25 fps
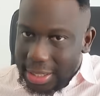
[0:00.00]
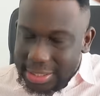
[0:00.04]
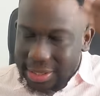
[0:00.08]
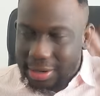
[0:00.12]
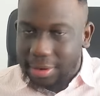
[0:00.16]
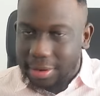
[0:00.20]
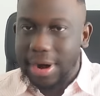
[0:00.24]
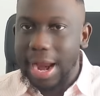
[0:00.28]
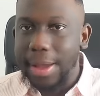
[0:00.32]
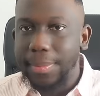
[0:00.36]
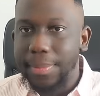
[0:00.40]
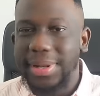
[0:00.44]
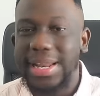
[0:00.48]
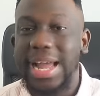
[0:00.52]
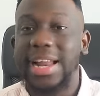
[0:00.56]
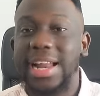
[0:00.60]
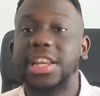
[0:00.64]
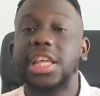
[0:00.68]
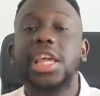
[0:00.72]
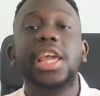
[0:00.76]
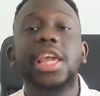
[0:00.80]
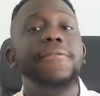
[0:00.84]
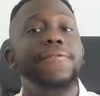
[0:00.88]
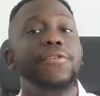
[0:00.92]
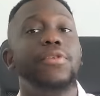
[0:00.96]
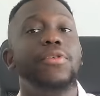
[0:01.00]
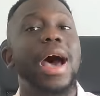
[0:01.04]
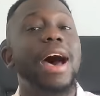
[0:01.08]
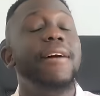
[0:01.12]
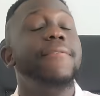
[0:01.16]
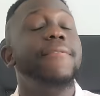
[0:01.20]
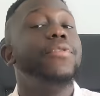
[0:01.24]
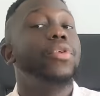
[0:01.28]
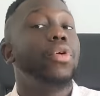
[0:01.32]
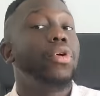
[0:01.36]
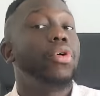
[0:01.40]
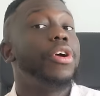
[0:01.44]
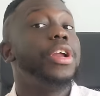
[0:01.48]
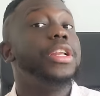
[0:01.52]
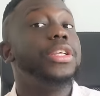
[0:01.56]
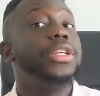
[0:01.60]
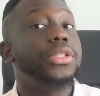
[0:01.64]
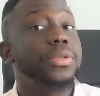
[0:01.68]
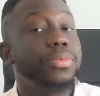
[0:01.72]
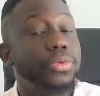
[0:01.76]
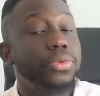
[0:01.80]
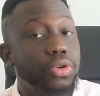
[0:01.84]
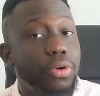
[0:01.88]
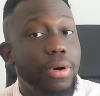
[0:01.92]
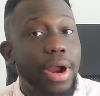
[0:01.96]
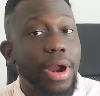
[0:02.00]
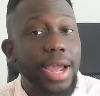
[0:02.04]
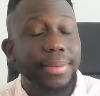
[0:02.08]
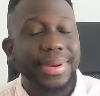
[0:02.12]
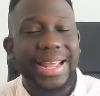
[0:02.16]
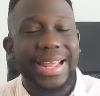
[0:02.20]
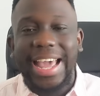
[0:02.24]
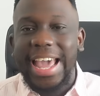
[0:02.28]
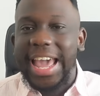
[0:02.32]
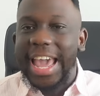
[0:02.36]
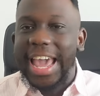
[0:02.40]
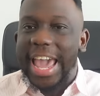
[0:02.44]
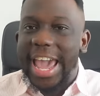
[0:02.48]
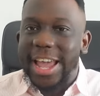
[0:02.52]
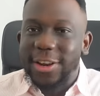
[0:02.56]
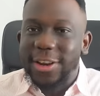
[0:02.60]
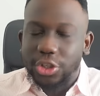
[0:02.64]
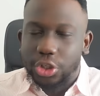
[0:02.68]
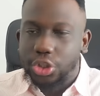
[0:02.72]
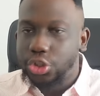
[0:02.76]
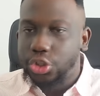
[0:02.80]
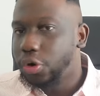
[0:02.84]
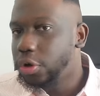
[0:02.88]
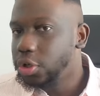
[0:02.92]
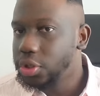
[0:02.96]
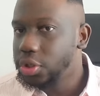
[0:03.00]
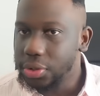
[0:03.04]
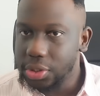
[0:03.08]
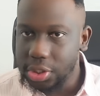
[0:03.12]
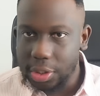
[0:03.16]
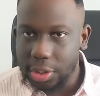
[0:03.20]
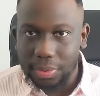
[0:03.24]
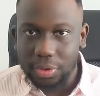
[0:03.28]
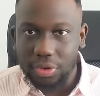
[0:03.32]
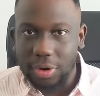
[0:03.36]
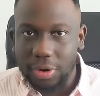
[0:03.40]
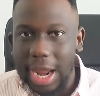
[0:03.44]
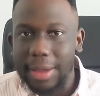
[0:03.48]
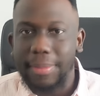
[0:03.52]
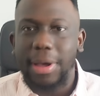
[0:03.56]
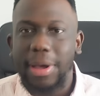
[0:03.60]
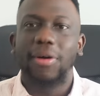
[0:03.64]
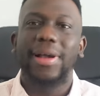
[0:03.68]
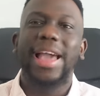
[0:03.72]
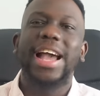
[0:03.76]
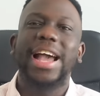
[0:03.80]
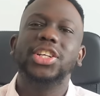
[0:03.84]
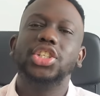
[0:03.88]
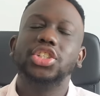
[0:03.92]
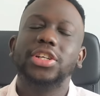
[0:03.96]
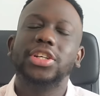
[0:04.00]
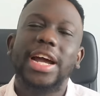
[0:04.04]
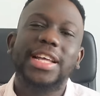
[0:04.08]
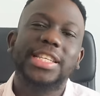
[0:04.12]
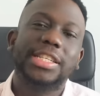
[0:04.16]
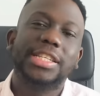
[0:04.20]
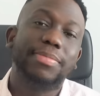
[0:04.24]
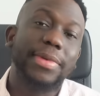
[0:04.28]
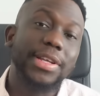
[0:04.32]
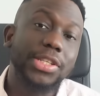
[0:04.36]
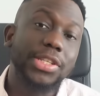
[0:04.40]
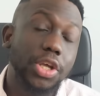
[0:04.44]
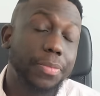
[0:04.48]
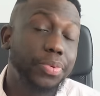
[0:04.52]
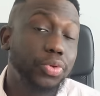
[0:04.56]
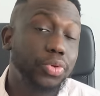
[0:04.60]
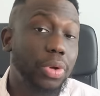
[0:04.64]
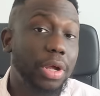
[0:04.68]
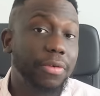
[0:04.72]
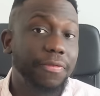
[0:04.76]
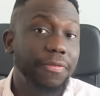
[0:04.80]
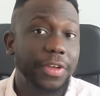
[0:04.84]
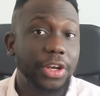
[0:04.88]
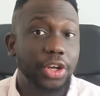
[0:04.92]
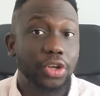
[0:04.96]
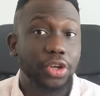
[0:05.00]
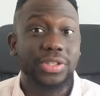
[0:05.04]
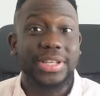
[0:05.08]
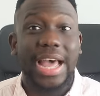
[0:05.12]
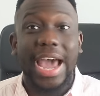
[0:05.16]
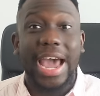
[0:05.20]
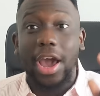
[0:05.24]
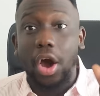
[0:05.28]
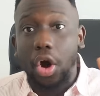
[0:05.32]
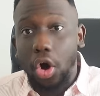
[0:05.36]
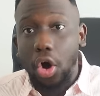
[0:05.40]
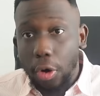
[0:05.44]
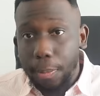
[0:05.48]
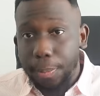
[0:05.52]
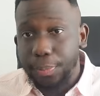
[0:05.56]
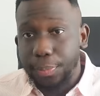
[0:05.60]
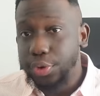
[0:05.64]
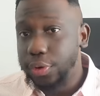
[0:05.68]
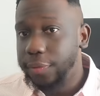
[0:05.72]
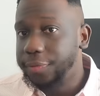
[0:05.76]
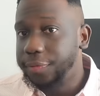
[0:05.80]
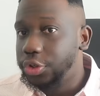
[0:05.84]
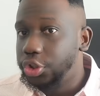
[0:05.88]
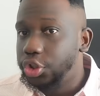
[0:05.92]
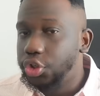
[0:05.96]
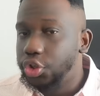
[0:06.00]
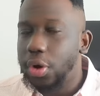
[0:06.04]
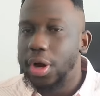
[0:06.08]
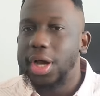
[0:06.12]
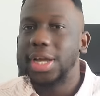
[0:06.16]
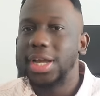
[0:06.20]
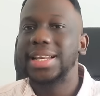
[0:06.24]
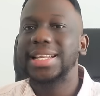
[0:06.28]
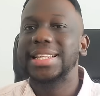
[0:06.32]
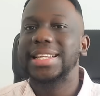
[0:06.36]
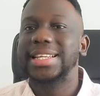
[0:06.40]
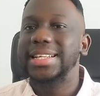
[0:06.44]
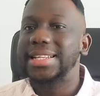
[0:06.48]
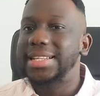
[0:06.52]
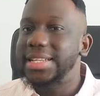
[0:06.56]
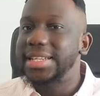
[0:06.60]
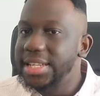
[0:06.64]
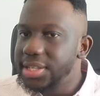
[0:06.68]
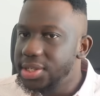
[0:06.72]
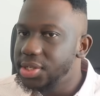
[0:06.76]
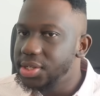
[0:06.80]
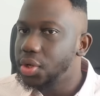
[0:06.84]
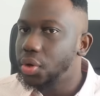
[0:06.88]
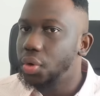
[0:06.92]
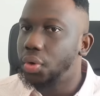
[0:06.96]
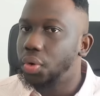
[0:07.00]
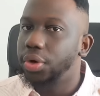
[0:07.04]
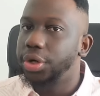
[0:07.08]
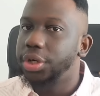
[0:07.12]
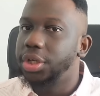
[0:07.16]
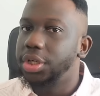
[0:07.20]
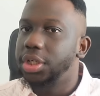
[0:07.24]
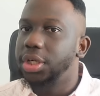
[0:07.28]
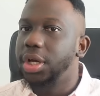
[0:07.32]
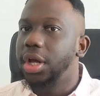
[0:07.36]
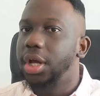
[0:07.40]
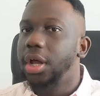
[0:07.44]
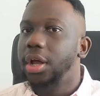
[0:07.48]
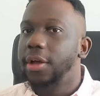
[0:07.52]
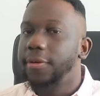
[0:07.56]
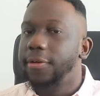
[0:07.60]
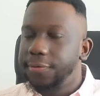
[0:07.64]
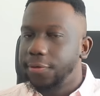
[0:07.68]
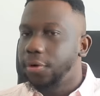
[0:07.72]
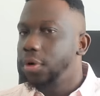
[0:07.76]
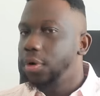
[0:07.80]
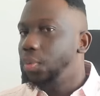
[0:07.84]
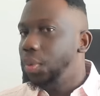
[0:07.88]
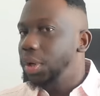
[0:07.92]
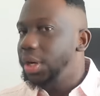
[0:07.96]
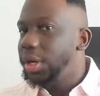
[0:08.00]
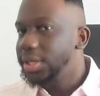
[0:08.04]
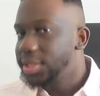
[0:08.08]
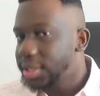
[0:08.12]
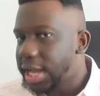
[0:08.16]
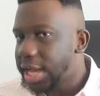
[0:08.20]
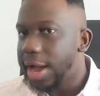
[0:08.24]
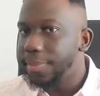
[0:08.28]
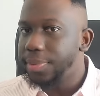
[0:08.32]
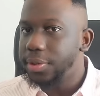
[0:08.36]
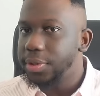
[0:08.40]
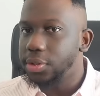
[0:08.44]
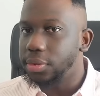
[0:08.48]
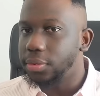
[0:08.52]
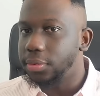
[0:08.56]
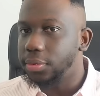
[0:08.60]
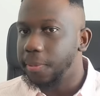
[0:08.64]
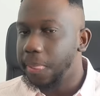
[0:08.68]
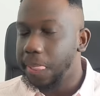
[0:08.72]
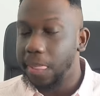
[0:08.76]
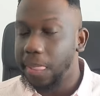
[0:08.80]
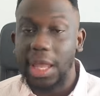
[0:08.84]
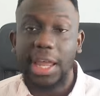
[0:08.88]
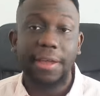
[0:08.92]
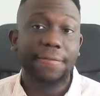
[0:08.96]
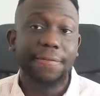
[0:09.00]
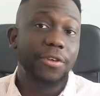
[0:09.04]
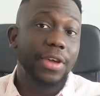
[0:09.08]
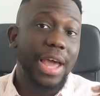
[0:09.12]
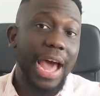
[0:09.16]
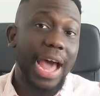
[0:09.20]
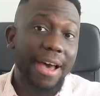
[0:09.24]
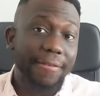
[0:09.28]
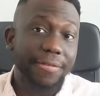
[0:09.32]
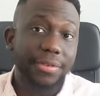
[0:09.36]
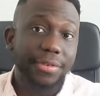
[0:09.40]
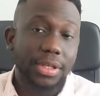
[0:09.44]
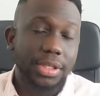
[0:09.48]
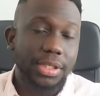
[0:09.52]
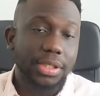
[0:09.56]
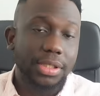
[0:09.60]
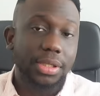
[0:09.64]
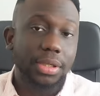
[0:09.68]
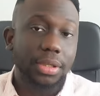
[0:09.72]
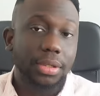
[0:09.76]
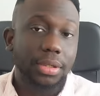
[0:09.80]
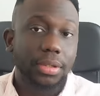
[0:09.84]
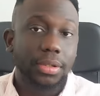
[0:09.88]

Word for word: to grab it. And if you haven't already subscribed, ensure to subscribe. I'll catch you guys in my subsequent videos. I hope you've joined the Discord for Willis Capital. If you haven't,